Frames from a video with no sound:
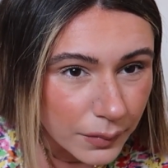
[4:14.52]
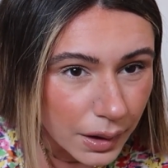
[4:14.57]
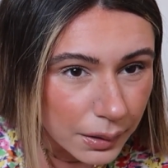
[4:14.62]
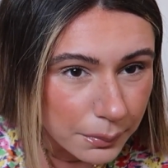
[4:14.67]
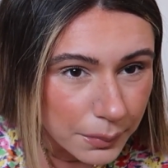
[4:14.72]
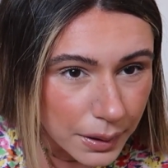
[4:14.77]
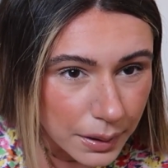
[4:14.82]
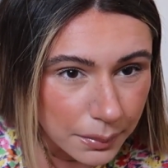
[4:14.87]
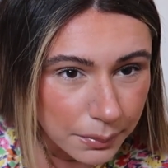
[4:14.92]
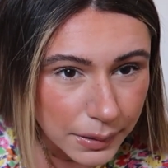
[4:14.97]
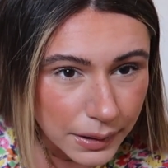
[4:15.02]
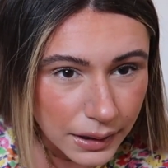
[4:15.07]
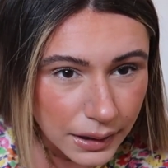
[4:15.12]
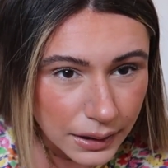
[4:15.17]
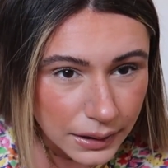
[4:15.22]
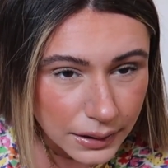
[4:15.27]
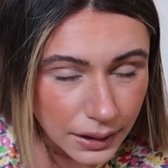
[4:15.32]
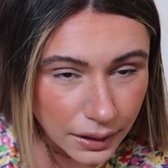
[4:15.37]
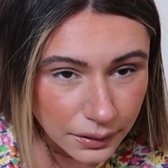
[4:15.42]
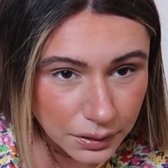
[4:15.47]

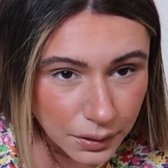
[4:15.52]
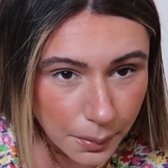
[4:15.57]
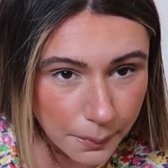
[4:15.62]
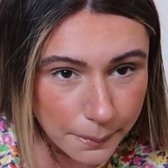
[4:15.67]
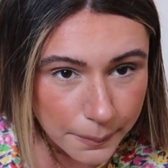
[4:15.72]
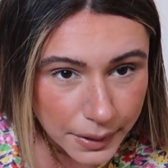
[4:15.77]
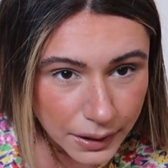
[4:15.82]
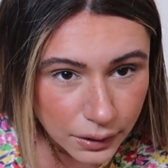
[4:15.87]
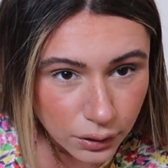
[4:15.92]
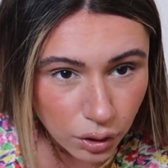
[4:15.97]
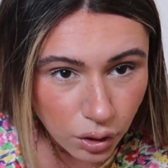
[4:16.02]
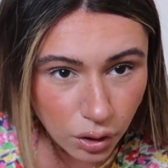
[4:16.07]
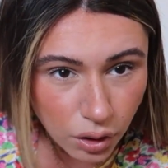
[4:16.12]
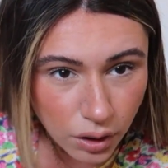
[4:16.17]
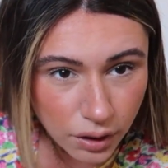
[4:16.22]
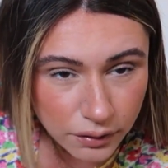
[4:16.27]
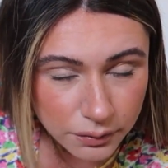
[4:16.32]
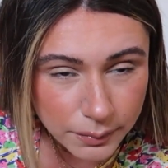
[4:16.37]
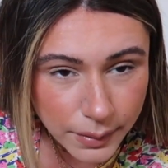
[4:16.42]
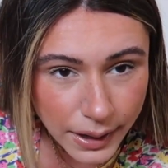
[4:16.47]
maybe not the middle
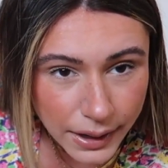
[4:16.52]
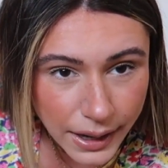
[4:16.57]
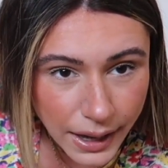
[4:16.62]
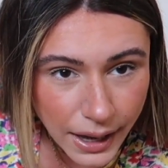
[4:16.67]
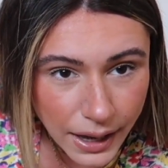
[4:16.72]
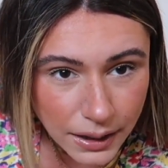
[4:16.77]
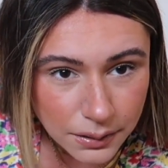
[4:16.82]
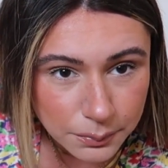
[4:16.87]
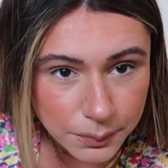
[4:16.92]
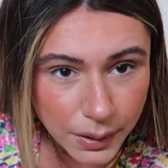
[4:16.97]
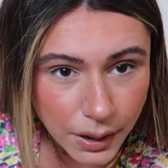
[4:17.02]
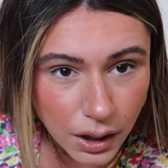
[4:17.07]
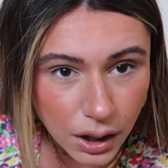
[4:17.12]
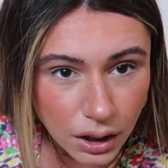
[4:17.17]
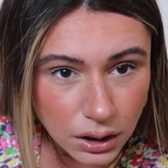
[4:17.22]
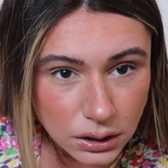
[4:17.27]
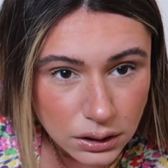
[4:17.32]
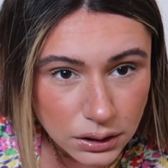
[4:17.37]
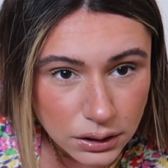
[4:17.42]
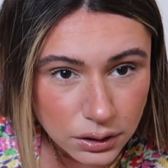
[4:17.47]
of my head, but
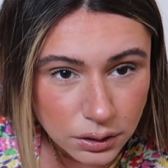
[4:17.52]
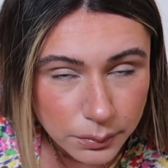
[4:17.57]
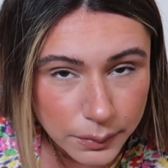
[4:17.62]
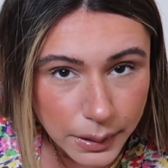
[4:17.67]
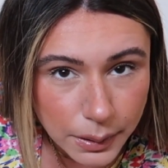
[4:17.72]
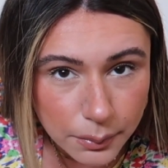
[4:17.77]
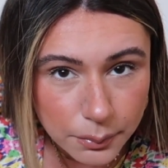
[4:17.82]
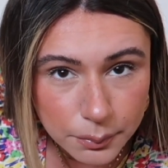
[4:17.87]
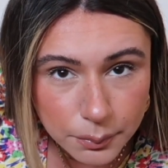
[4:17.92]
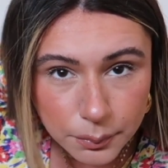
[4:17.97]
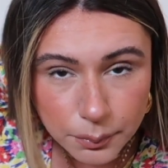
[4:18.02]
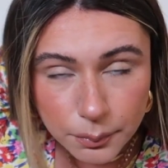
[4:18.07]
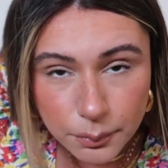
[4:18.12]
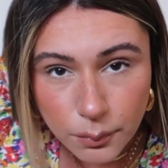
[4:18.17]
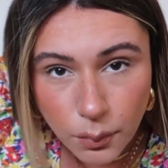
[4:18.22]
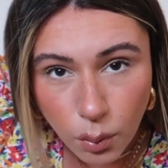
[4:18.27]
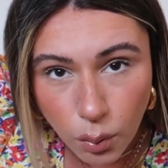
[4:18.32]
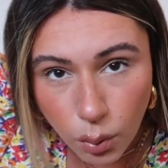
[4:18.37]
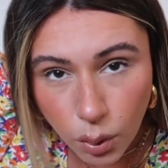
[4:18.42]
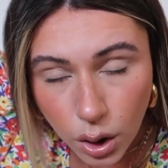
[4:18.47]
a little bit
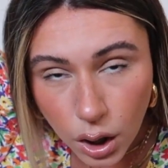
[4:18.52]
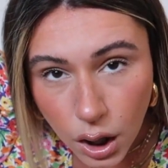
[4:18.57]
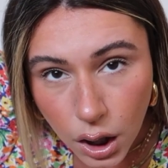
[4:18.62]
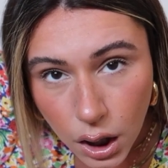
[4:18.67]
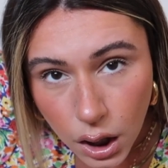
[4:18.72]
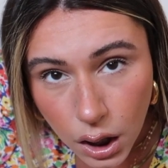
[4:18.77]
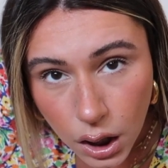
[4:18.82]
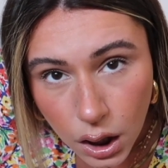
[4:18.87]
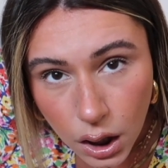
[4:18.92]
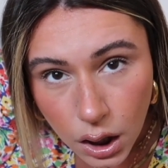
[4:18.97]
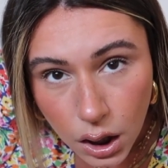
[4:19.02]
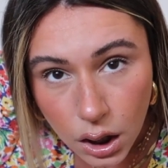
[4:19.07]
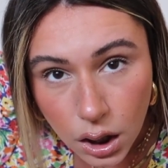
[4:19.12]
more,